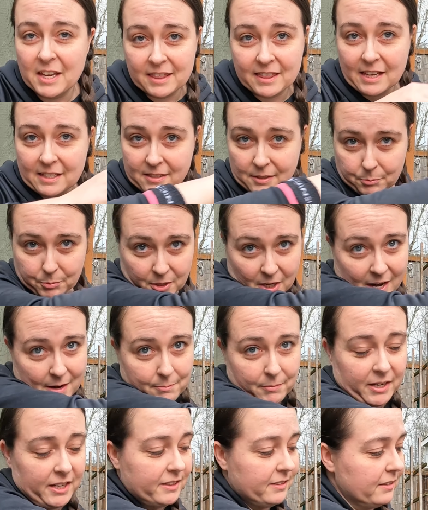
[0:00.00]
you hit that
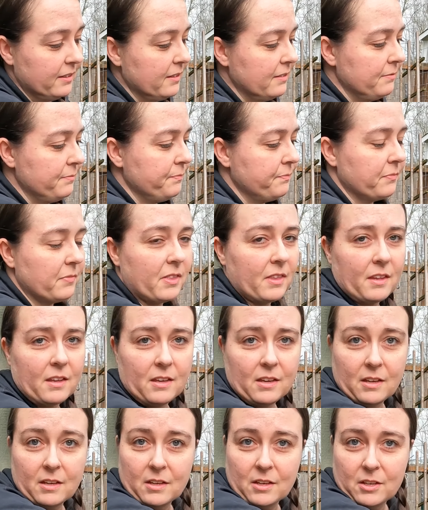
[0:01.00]
subscribe button,
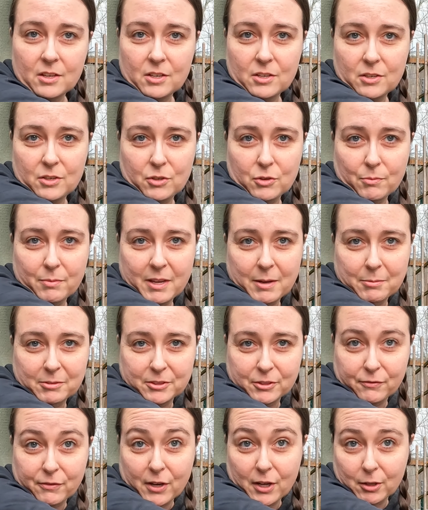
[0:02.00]
you'll be
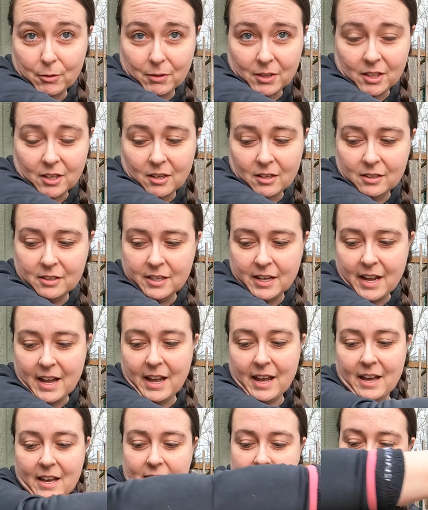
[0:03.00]
able to follow along
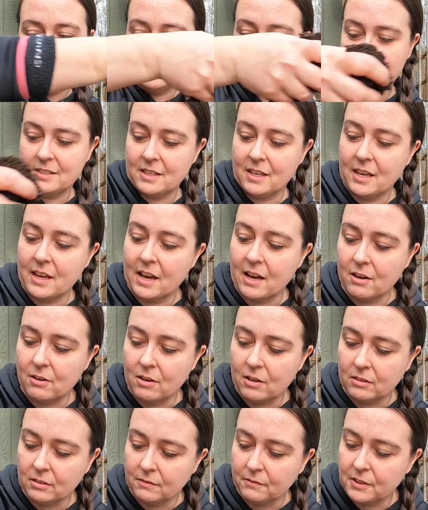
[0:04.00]
and see
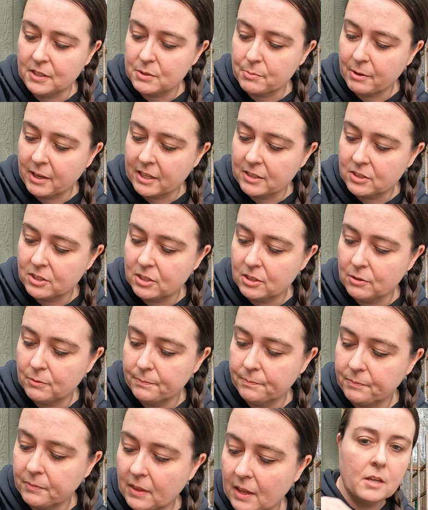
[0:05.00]
how all of these plants do.
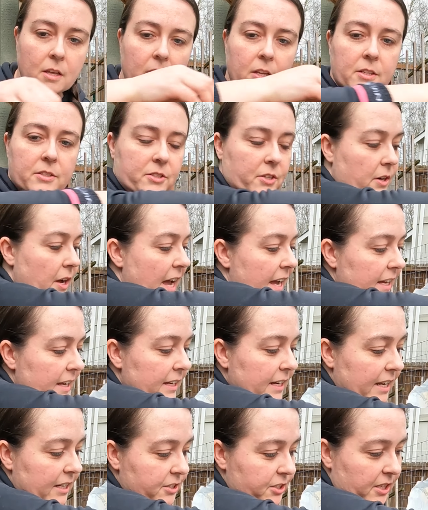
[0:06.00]
So
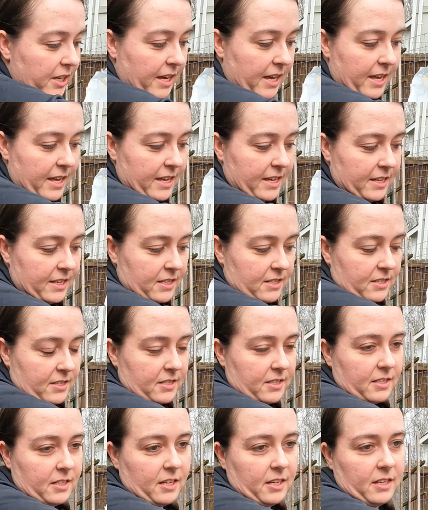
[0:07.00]
echinacea
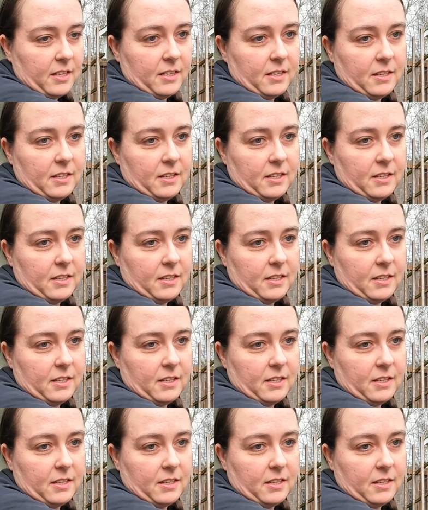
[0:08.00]
is